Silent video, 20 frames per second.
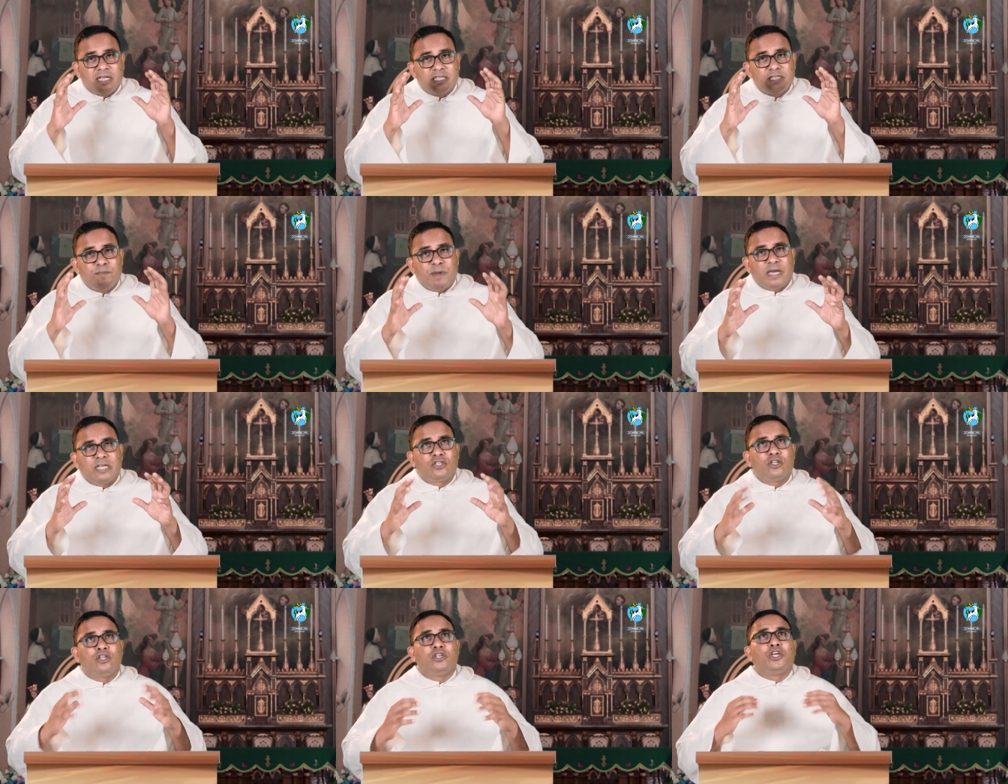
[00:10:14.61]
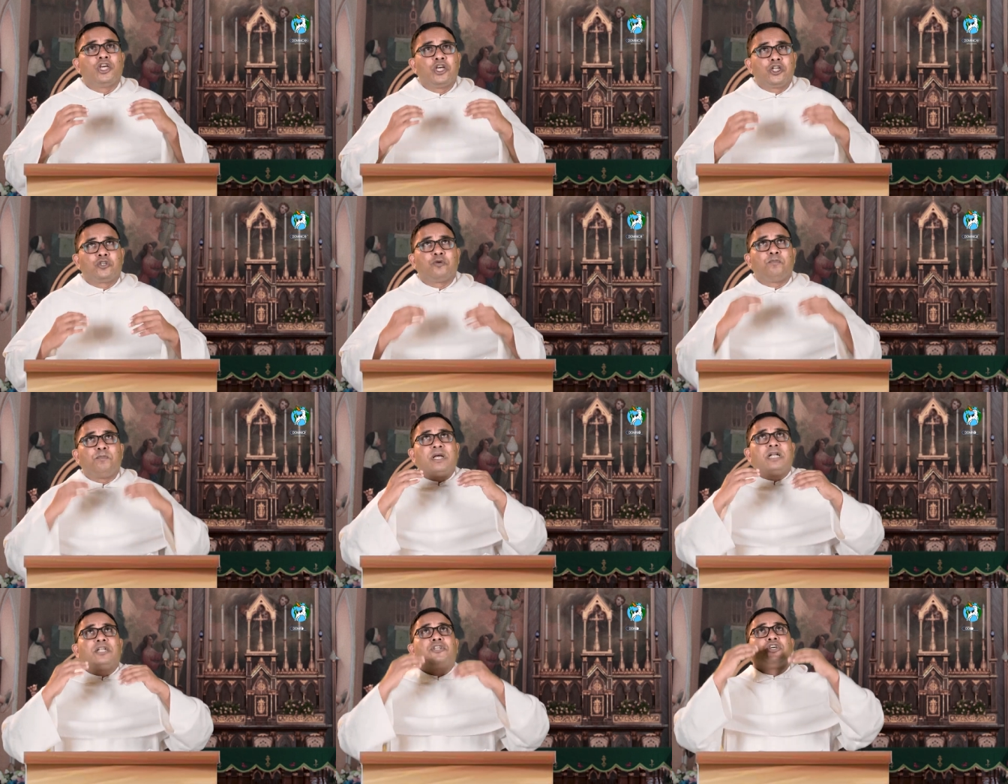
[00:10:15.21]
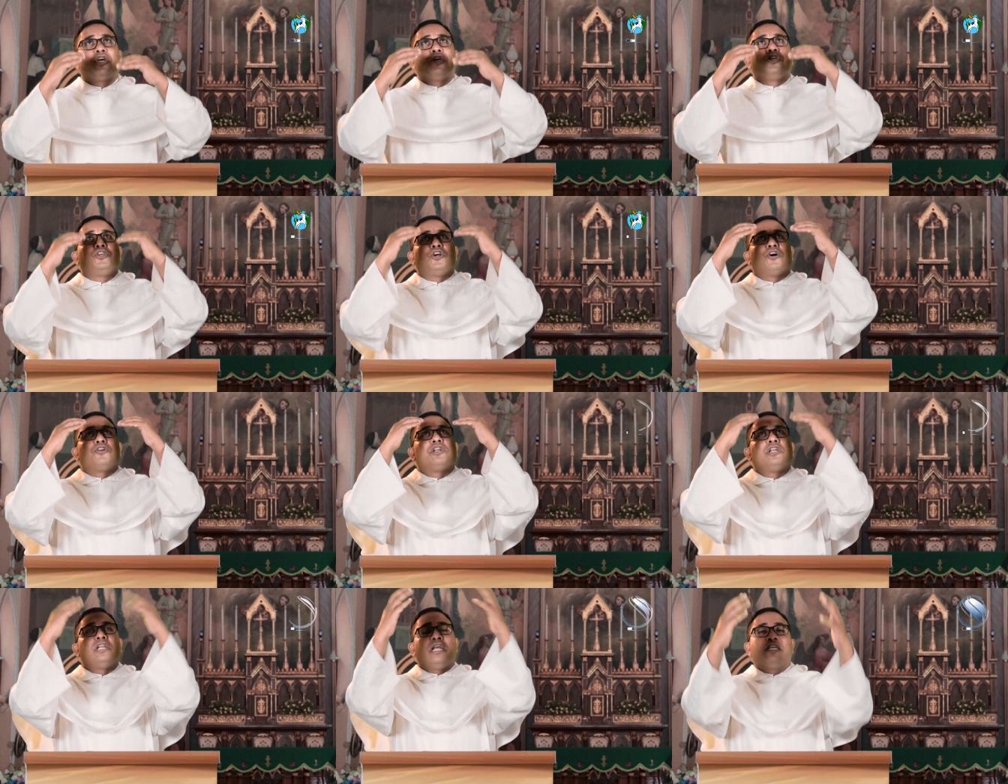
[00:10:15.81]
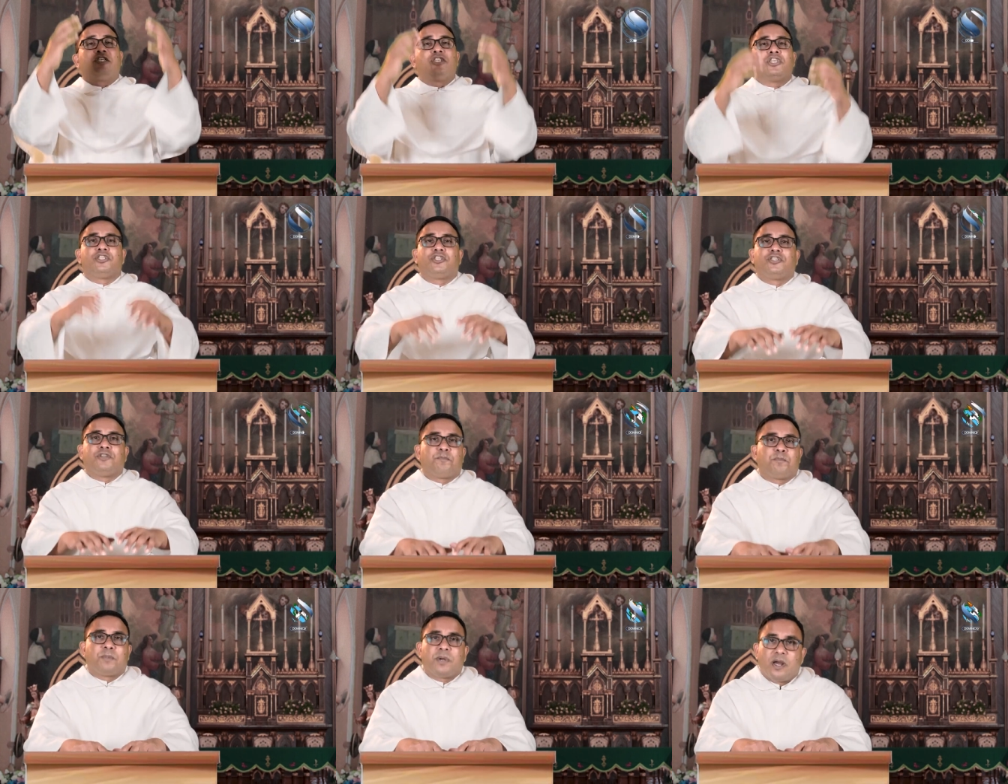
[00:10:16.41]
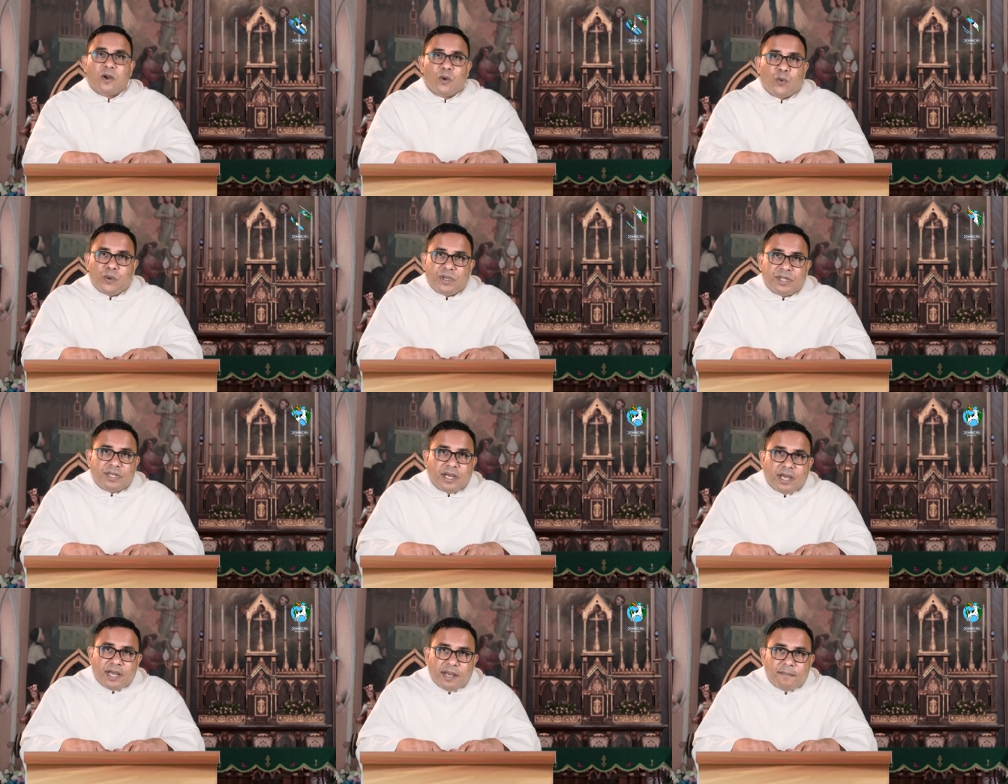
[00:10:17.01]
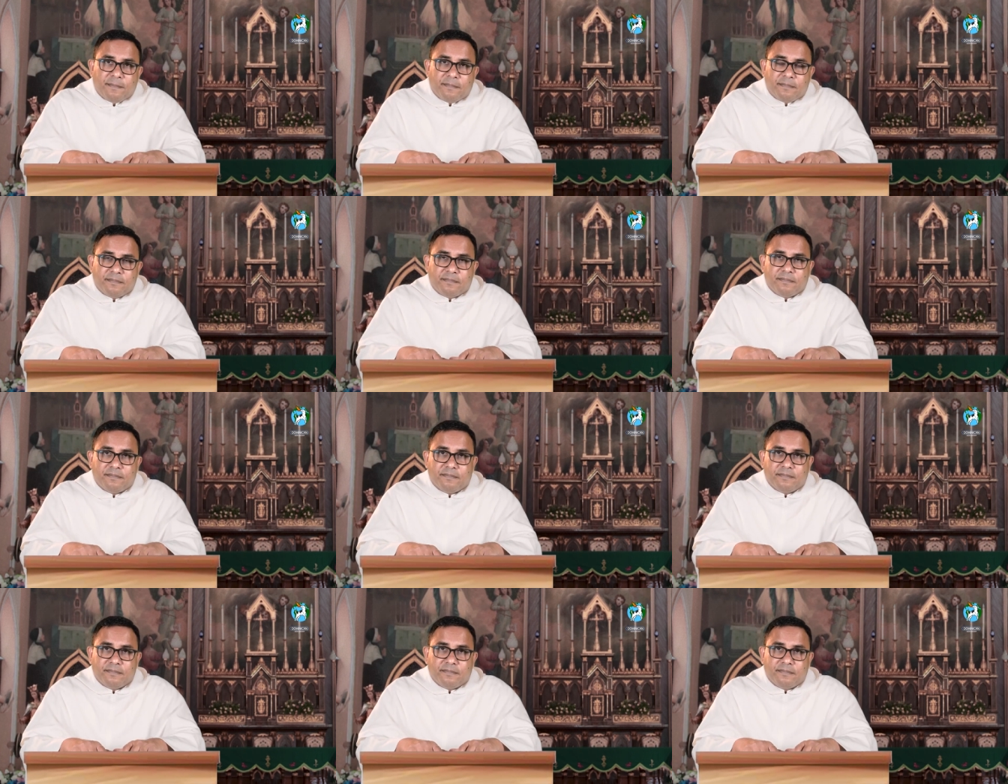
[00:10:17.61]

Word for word: especially to build your relationship with Him.